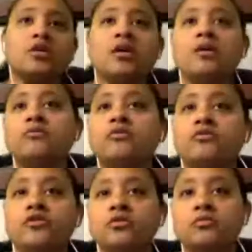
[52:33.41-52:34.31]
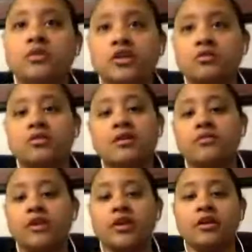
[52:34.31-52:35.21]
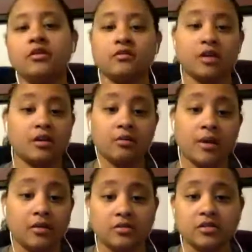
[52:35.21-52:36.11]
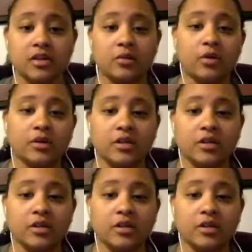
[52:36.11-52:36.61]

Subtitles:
of the few that you ever hear that come out and say what needs